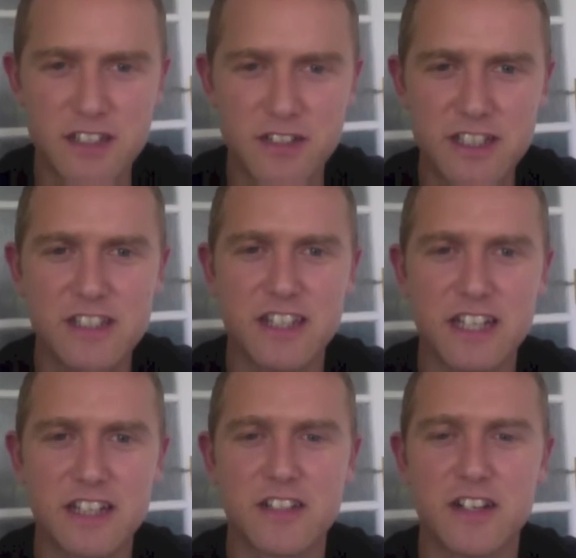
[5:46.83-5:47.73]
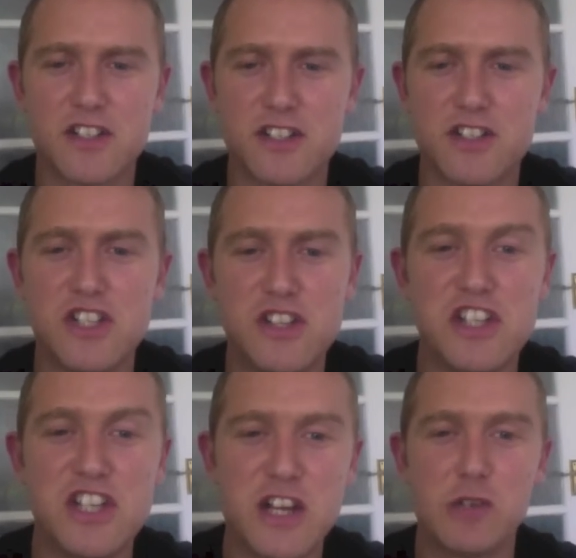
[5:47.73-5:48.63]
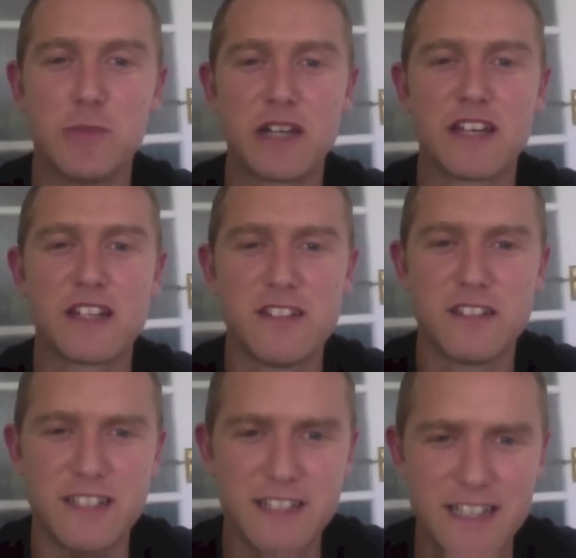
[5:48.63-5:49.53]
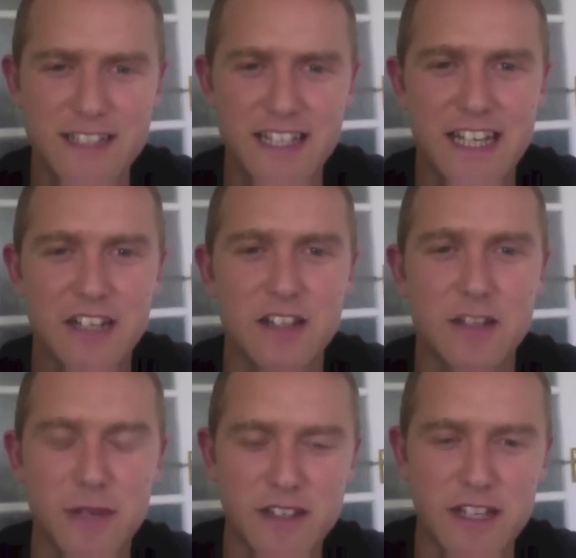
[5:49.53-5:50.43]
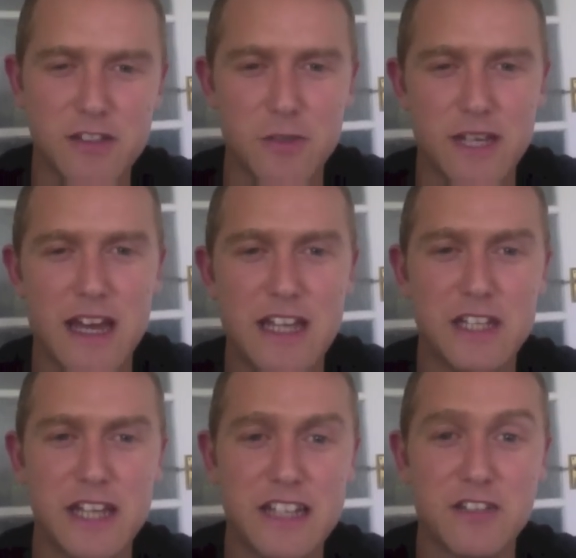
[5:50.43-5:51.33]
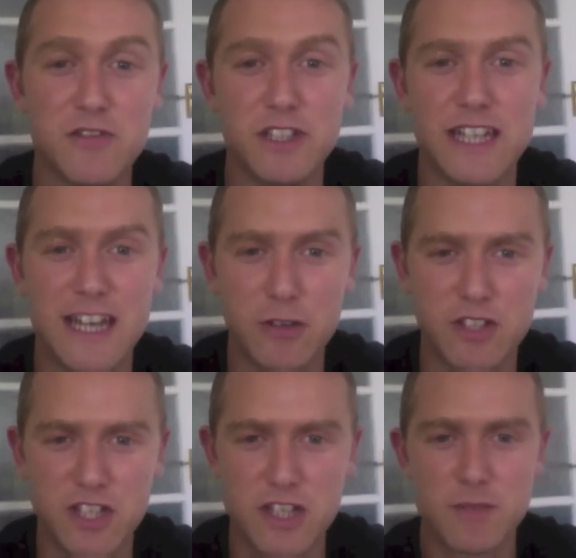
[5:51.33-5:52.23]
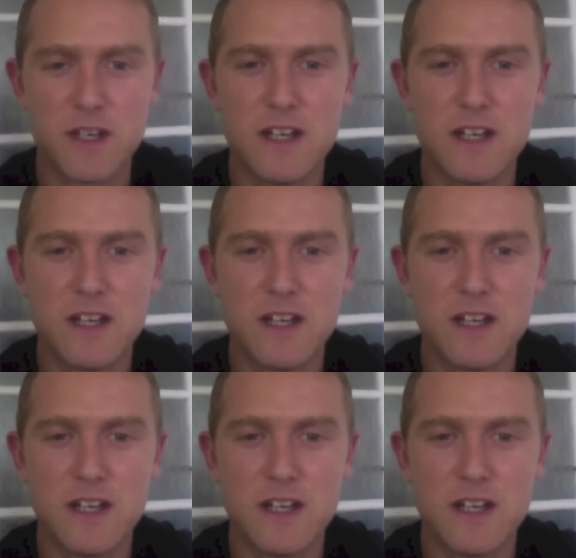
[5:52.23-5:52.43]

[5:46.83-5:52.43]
So these are the things that are just the general big things. They take care of the big things that will get you into really healthy shape.